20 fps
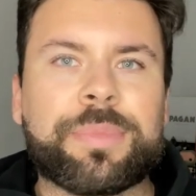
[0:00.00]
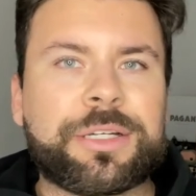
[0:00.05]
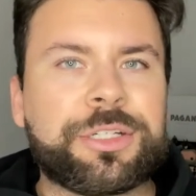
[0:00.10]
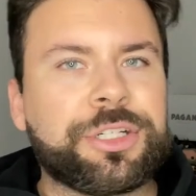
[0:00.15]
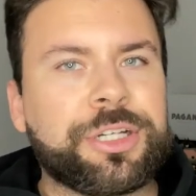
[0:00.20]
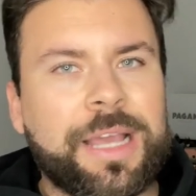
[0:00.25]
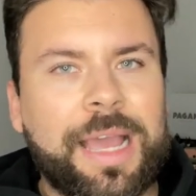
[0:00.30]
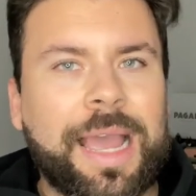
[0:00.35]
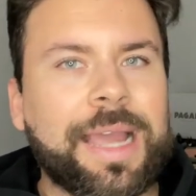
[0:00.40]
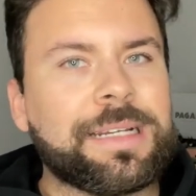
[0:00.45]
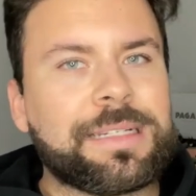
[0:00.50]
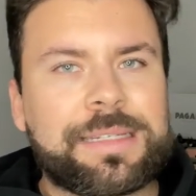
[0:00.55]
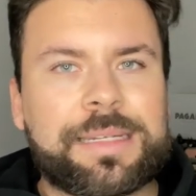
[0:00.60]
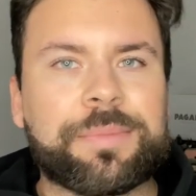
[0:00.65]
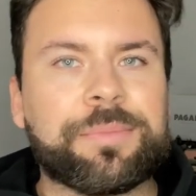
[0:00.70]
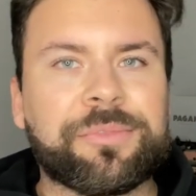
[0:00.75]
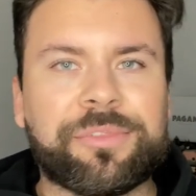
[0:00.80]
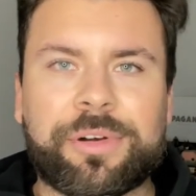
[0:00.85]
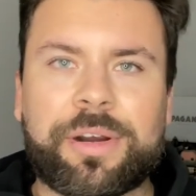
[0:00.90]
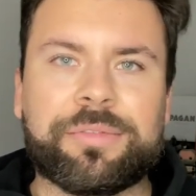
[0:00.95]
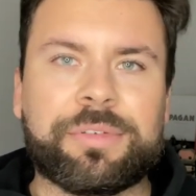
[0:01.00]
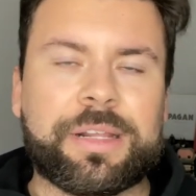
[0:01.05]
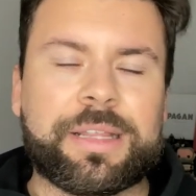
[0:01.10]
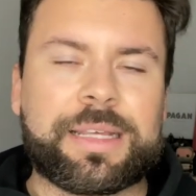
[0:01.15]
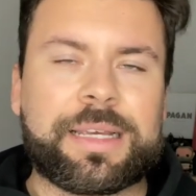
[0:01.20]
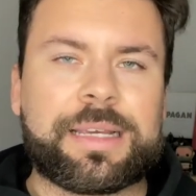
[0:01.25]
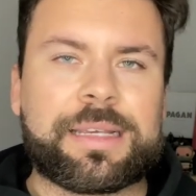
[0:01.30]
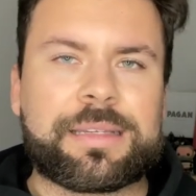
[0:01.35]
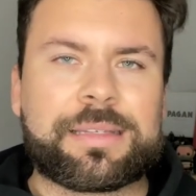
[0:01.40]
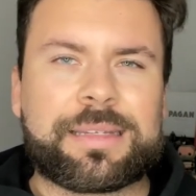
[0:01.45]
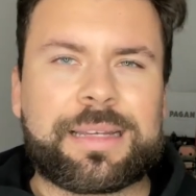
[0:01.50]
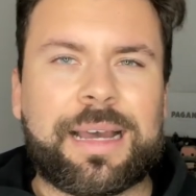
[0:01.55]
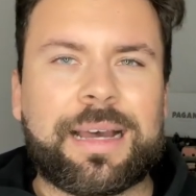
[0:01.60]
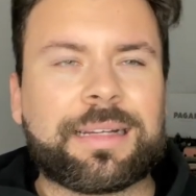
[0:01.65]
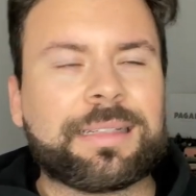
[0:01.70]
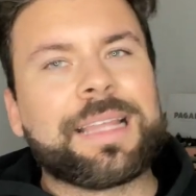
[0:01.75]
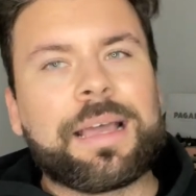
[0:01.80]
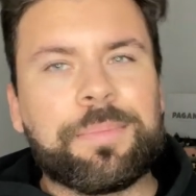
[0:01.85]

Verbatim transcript: but she hates him for everything he's done.